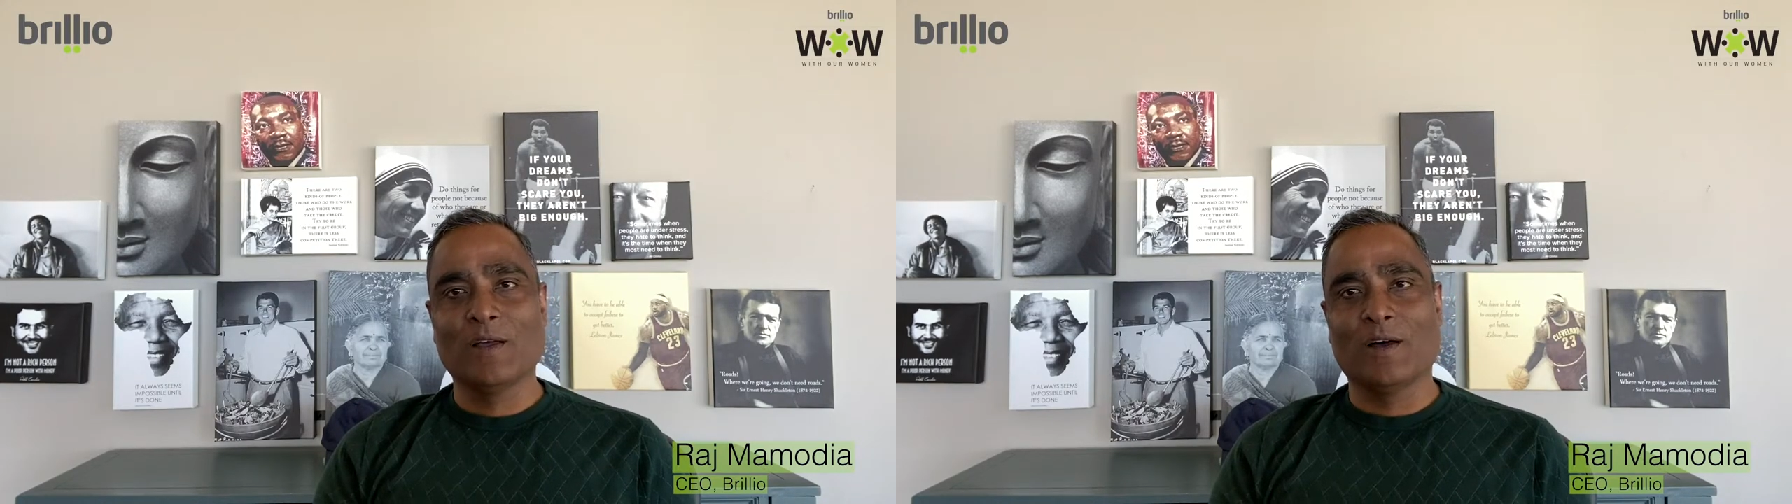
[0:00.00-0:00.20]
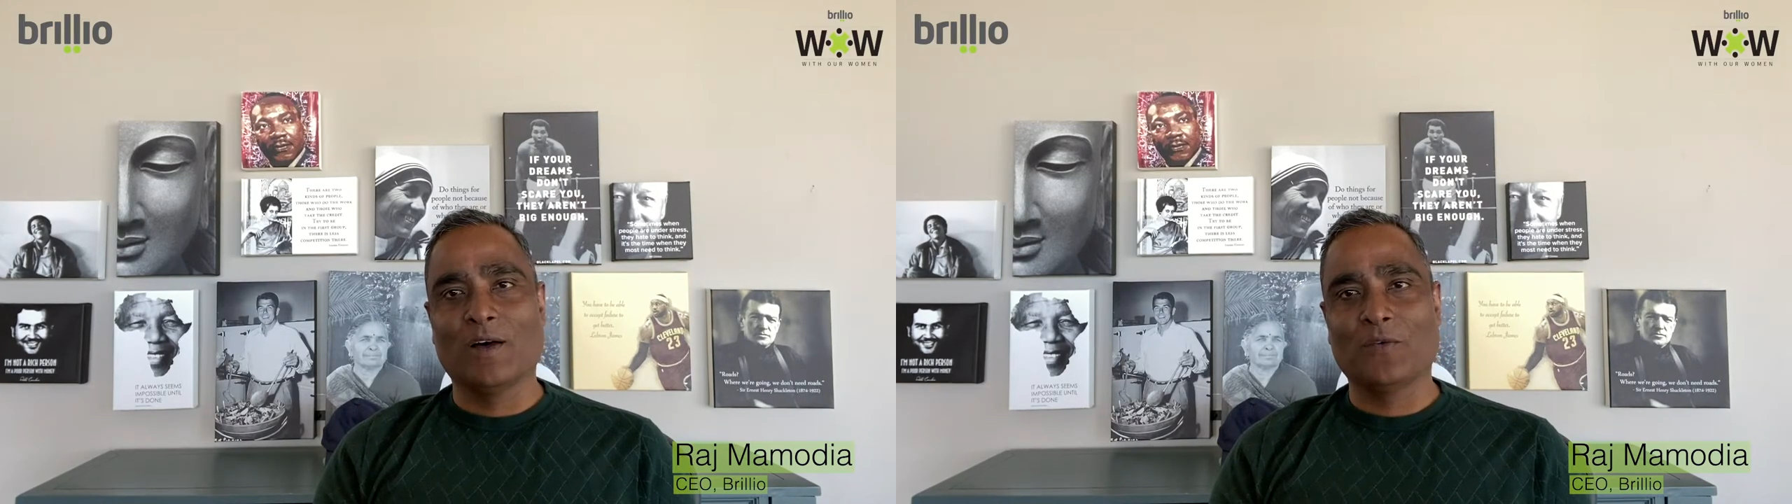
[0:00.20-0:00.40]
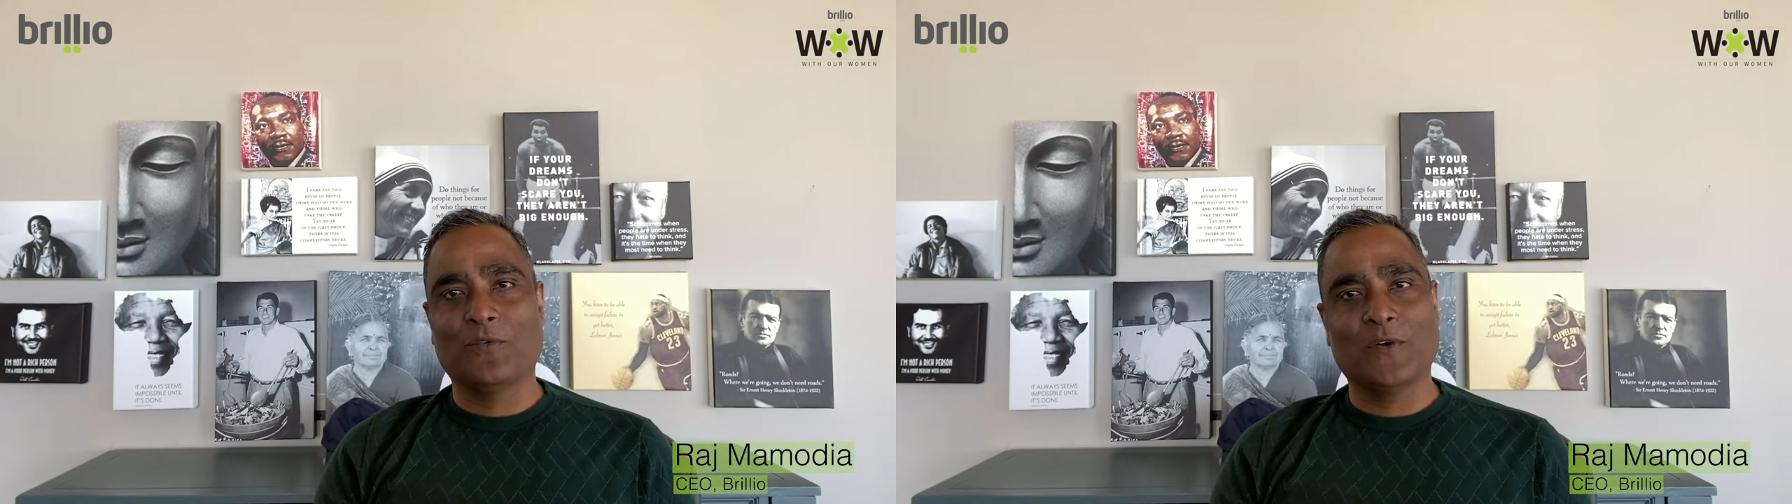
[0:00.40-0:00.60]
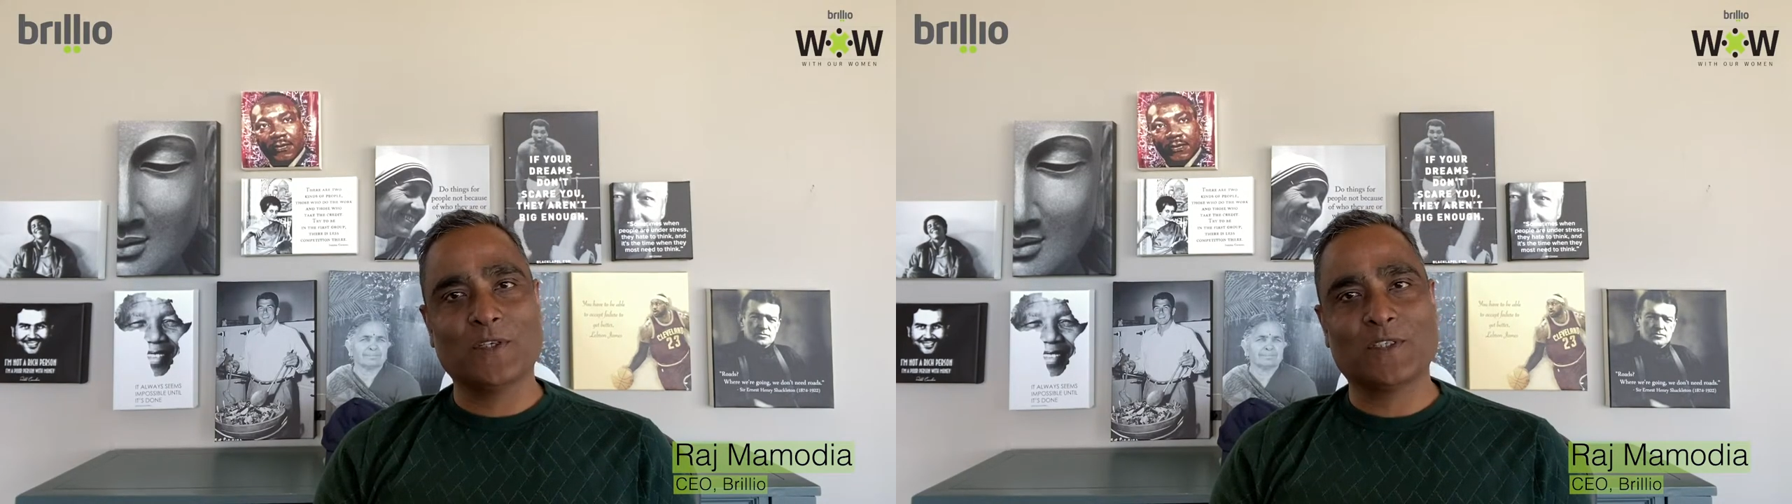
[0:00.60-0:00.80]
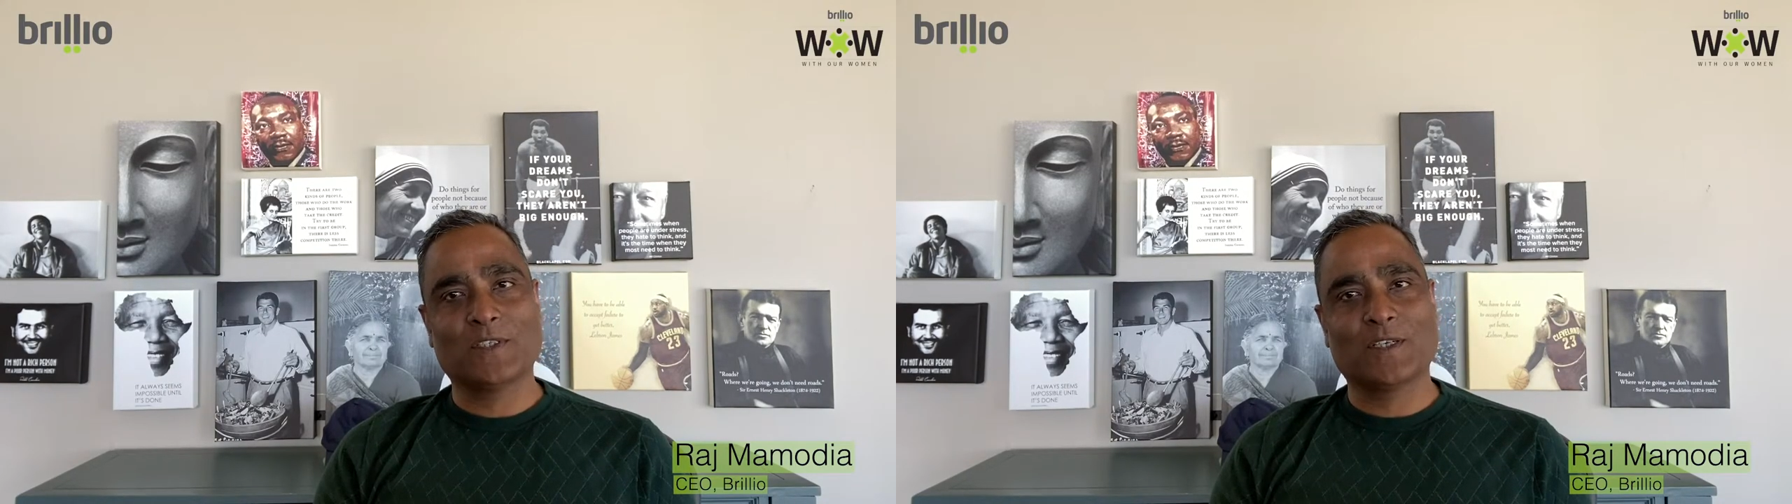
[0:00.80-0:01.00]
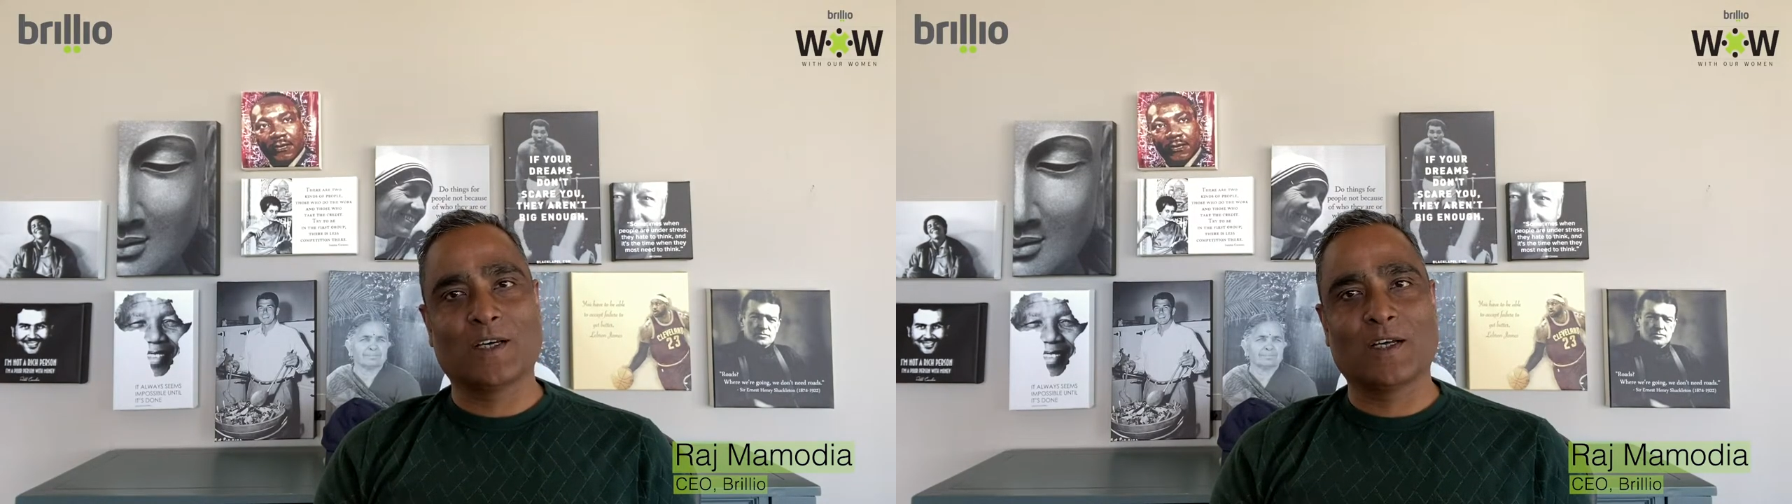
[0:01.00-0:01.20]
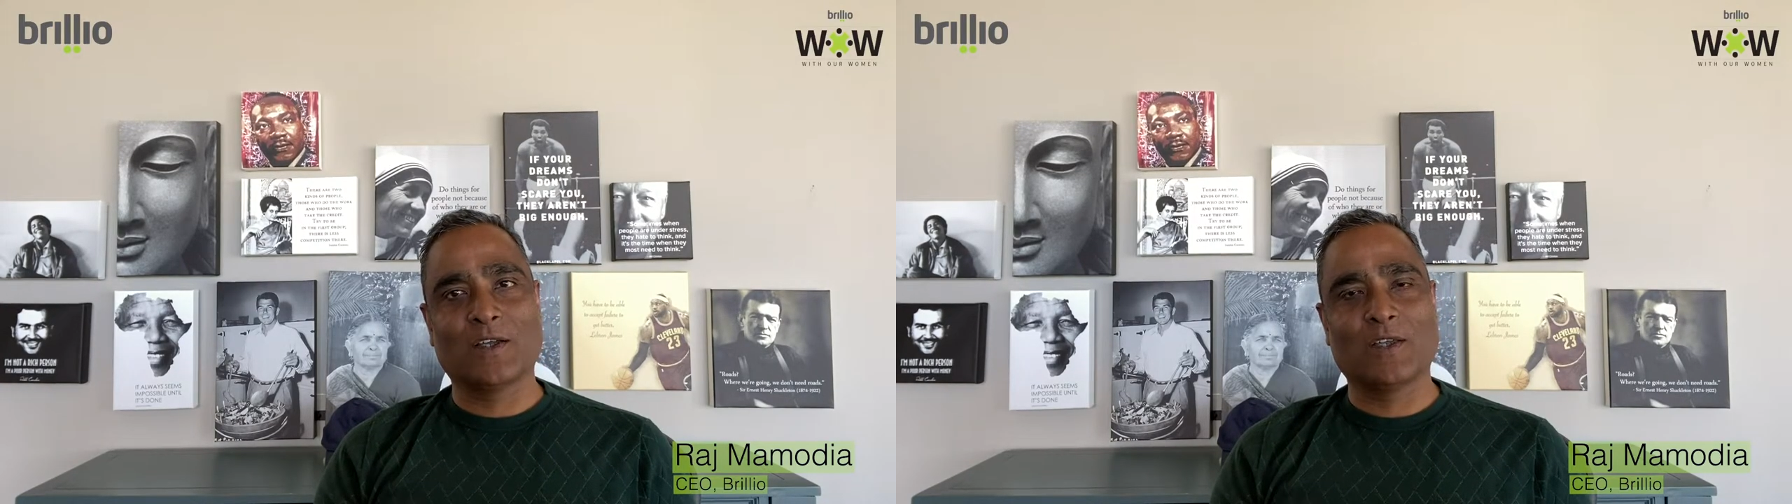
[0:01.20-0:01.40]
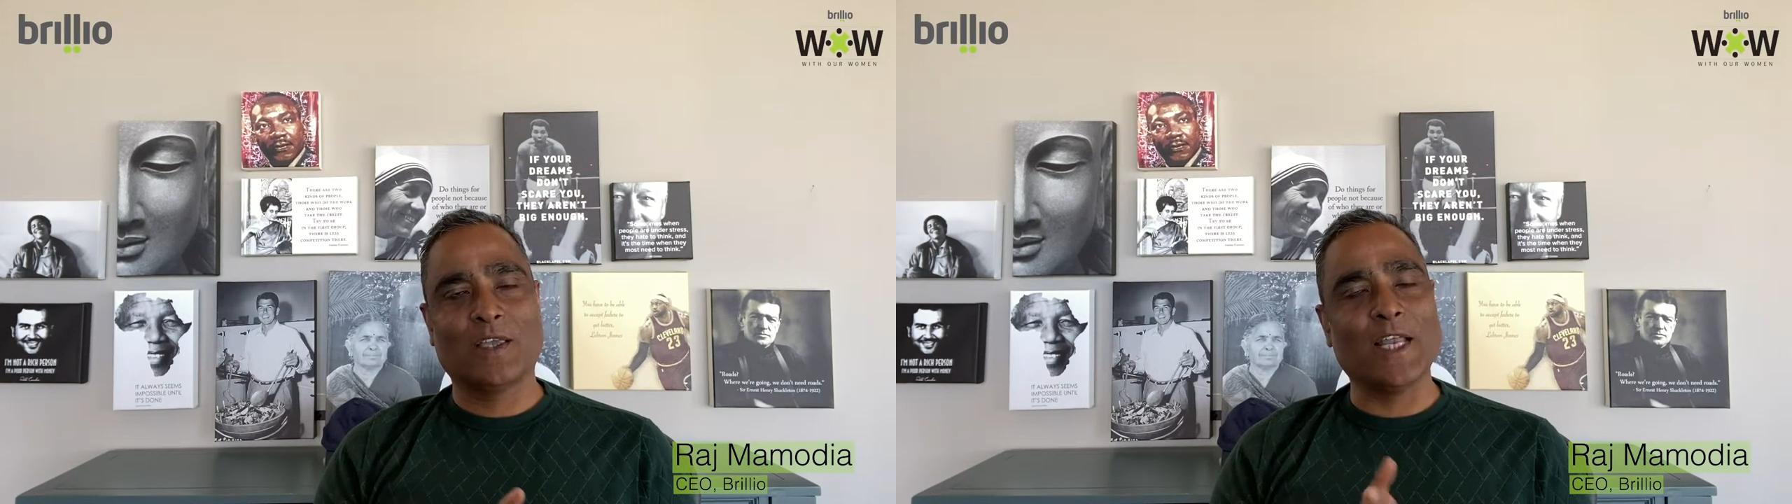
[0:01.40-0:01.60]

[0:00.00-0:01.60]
Uh, first, uh,